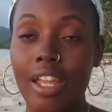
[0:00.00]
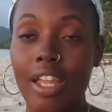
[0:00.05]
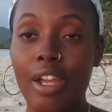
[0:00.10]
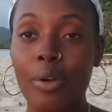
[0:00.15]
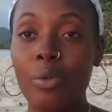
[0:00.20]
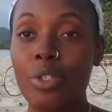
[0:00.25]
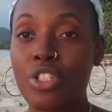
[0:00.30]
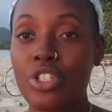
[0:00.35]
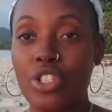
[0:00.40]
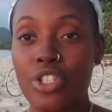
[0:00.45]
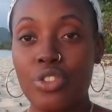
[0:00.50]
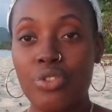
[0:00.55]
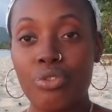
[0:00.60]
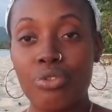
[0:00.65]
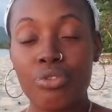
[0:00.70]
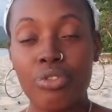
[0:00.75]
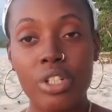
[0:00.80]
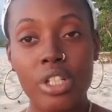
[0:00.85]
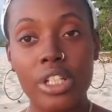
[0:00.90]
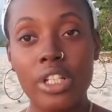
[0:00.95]
It was just
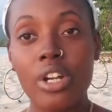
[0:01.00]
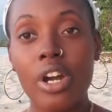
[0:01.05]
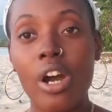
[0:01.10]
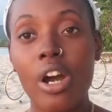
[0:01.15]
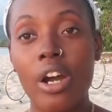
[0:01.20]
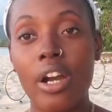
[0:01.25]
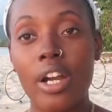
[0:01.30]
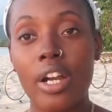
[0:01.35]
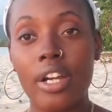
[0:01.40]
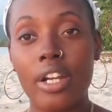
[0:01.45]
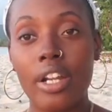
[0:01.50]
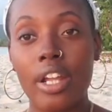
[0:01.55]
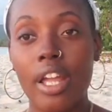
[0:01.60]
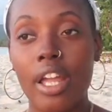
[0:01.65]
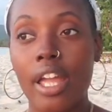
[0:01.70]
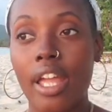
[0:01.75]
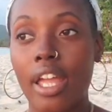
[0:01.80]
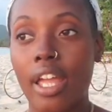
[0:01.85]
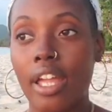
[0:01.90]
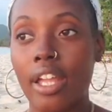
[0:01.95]
really hard
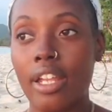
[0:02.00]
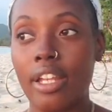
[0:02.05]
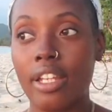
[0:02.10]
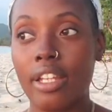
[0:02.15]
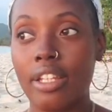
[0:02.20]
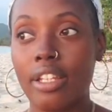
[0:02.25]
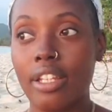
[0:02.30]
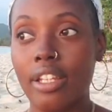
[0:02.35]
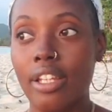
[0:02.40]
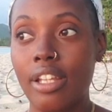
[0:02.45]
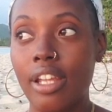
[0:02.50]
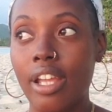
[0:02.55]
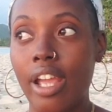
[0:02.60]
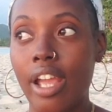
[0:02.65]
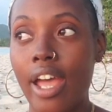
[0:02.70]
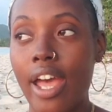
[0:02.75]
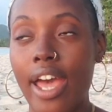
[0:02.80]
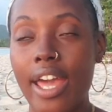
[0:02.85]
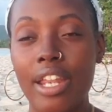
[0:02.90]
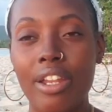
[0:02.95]
and
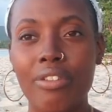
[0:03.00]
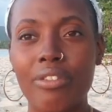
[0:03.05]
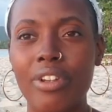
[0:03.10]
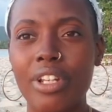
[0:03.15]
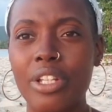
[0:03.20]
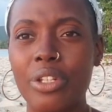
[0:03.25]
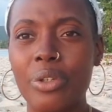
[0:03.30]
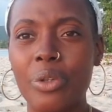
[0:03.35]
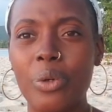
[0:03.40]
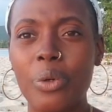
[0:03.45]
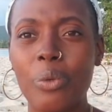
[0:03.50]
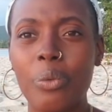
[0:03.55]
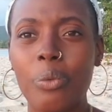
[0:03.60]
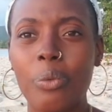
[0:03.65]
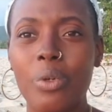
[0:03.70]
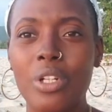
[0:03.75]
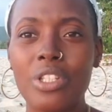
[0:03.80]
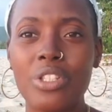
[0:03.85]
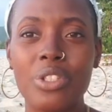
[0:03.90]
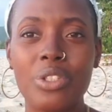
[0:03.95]
I didn't really know
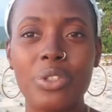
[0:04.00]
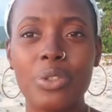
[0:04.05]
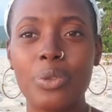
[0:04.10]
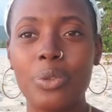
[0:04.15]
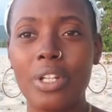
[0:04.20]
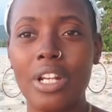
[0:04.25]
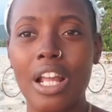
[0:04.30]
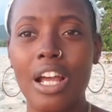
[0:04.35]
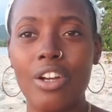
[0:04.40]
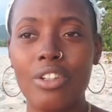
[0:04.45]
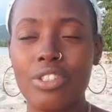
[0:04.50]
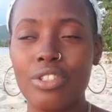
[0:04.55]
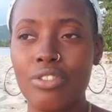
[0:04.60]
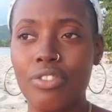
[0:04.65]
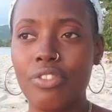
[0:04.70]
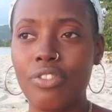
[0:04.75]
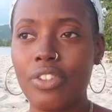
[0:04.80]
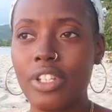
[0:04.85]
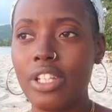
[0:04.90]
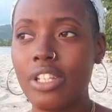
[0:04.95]
what to do and how to
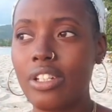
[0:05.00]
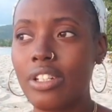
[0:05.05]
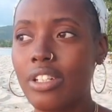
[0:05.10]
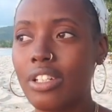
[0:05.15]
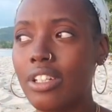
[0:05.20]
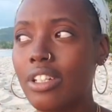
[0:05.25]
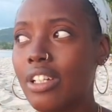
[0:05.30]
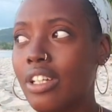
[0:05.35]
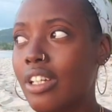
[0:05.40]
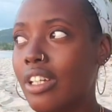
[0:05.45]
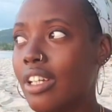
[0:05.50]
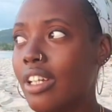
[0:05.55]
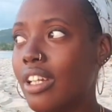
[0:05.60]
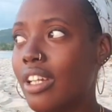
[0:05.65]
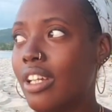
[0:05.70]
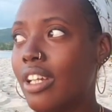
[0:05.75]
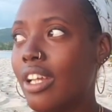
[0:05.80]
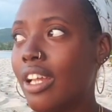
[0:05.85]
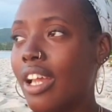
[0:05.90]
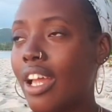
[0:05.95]
feel.
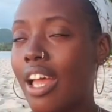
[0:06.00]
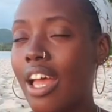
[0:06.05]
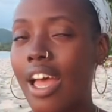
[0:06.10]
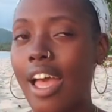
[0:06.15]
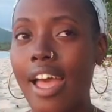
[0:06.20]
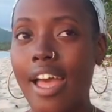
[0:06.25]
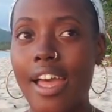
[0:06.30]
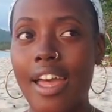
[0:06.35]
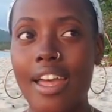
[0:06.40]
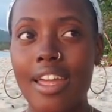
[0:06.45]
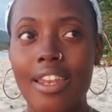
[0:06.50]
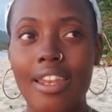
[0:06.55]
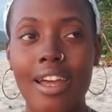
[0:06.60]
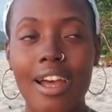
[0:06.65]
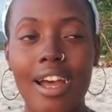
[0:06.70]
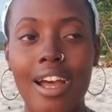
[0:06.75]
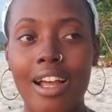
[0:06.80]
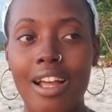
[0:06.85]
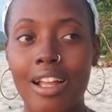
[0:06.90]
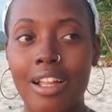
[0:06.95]
And
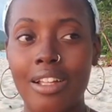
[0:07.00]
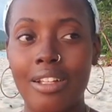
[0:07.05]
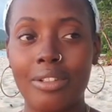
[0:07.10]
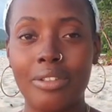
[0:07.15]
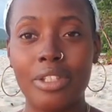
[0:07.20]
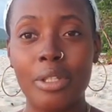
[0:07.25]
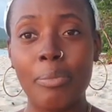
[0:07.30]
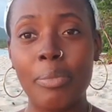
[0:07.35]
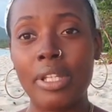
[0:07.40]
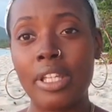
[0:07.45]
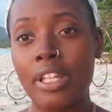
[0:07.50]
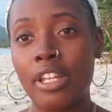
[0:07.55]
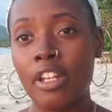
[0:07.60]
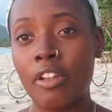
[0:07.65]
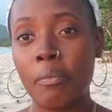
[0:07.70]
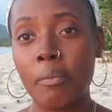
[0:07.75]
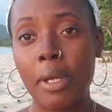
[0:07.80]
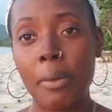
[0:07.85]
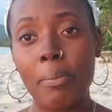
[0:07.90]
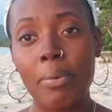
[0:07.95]
the
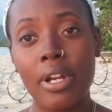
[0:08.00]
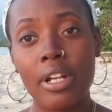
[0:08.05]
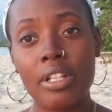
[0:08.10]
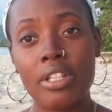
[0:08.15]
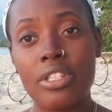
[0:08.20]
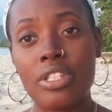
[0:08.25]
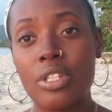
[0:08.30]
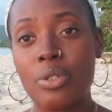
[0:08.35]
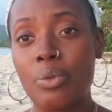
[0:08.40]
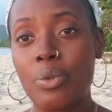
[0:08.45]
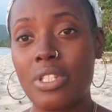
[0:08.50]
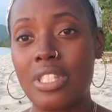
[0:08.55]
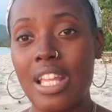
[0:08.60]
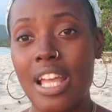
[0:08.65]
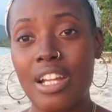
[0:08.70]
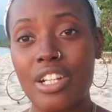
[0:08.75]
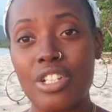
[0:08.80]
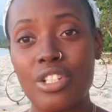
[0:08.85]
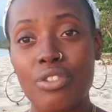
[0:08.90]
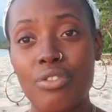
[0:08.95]
beginning of my pregnancy was
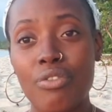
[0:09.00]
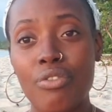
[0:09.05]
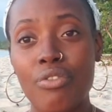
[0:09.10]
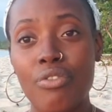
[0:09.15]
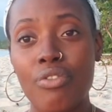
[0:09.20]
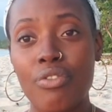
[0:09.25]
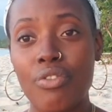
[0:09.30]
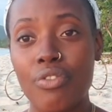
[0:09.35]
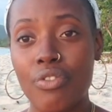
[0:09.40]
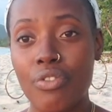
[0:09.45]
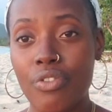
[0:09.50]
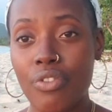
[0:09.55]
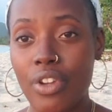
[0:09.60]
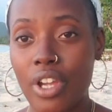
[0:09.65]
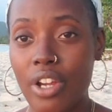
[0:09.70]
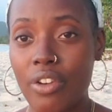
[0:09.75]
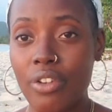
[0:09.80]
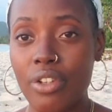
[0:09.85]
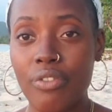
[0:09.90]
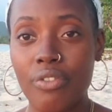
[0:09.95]
actually
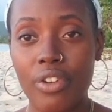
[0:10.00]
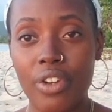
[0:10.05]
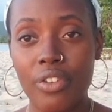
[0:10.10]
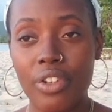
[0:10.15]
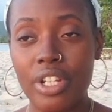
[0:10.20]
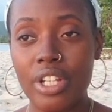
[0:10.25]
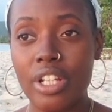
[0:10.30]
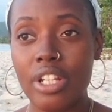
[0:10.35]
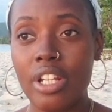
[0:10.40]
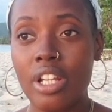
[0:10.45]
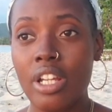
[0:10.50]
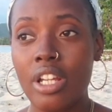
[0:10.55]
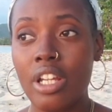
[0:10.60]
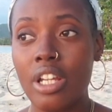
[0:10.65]
very, very